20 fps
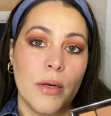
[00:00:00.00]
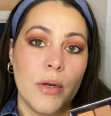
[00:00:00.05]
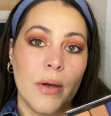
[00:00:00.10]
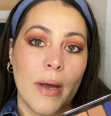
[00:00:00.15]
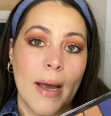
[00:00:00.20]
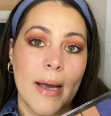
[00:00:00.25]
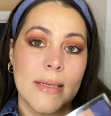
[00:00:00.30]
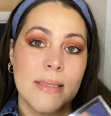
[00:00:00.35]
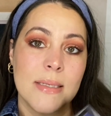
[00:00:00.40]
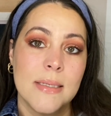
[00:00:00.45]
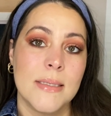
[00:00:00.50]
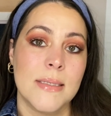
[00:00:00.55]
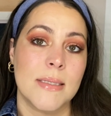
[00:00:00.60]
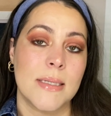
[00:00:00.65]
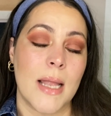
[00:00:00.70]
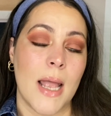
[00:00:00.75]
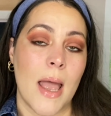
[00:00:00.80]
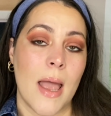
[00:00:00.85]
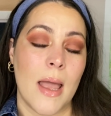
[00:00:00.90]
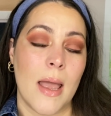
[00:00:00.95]
you guys is
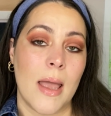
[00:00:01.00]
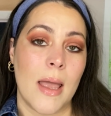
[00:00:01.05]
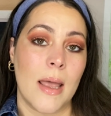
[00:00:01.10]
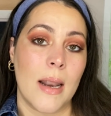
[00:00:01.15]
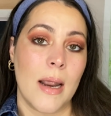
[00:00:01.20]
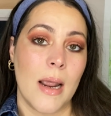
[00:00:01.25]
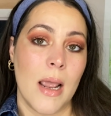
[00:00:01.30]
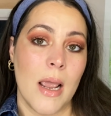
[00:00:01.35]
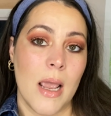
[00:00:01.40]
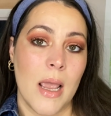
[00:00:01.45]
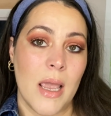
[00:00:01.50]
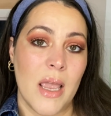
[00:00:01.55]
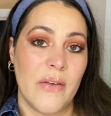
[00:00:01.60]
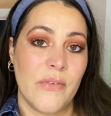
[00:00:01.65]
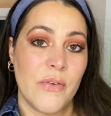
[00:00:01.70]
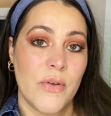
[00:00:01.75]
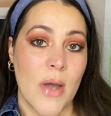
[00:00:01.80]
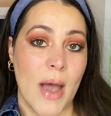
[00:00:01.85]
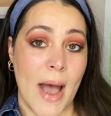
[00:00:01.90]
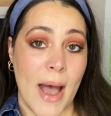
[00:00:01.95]
that if
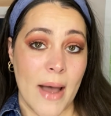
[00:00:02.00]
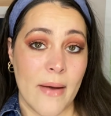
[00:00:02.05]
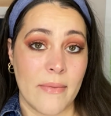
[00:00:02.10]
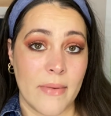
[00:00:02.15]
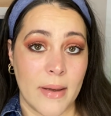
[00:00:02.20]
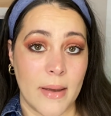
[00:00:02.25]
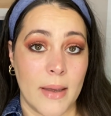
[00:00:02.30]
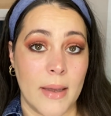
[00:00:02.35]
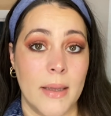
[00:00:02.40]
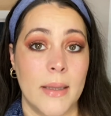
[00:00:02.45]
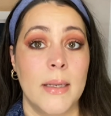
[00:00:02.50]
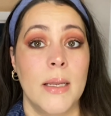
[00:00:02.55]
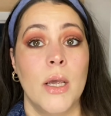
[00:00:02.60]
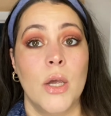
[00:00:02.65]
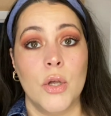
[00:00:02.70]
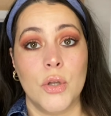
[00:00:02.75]
you have it,